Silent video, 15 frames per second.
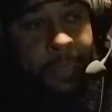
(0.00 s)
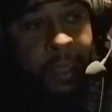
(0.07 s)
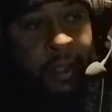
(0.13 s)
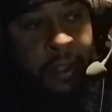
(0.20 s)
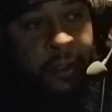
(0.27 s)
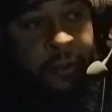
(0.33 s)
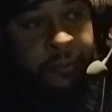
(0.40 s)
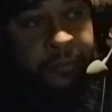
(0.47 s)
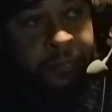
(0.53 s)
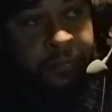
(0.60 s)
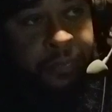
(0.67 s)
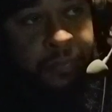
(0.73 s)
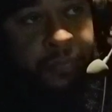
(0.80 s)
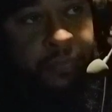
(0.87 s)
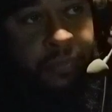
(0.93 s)

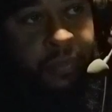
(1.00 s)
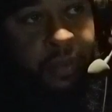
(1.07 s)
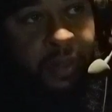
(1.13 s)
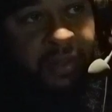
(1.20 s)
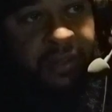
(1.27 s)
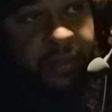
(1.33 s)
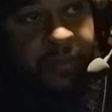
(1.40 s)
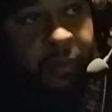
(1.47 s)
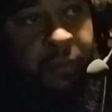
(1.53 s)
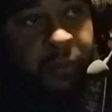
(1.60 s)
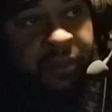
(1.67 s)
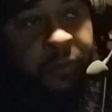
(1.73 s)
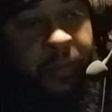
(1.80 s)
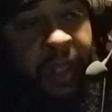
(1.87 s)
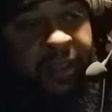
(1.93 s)
Um, he's given a
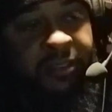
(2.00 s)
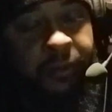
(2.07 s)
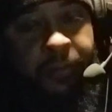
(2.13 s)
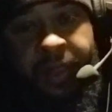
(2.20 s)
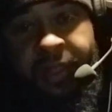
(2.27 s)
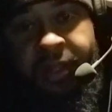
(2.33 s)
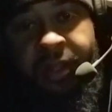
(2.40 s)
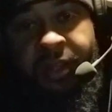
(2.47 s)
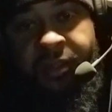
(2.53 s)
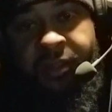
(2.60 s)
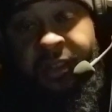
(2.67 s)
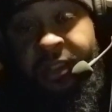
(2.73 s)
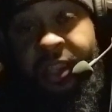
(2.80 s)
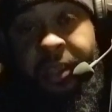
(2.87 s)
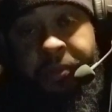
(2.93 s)
responsibility
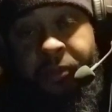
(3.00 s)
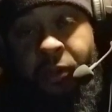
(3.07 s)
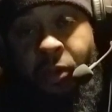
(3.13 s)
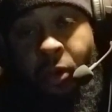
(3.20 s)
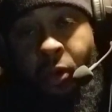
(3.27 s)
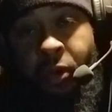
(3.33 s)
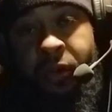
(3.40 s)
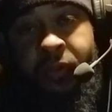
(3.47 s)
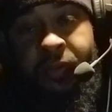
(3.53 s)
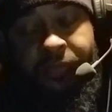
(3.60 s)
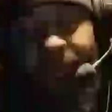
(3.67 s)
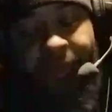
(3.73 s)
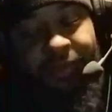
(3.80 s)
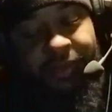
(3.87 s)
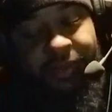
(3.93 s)
to keep the garden.
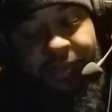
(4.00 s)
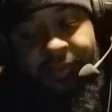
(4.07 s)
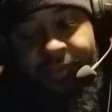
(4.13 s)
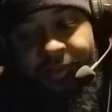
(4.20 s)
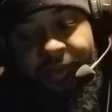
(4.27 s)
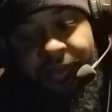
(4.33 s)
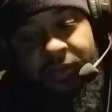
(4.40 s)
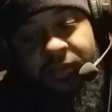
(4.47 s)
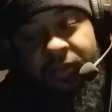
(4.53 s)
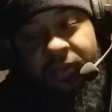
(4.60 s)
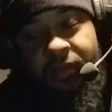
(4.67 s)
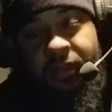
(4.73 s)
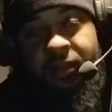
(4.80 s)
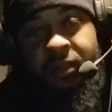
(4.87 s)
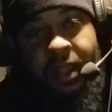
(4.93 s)
This
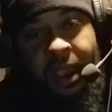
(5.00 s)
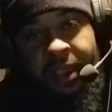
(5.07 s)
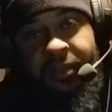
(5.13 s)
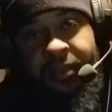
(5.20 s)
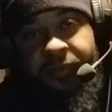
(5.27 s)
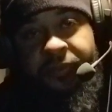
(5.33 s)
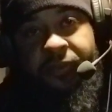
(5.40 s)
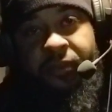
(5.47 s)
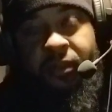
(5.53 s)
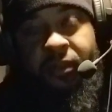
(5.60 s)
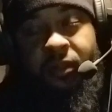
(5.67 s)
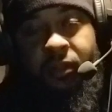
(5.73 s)
is life.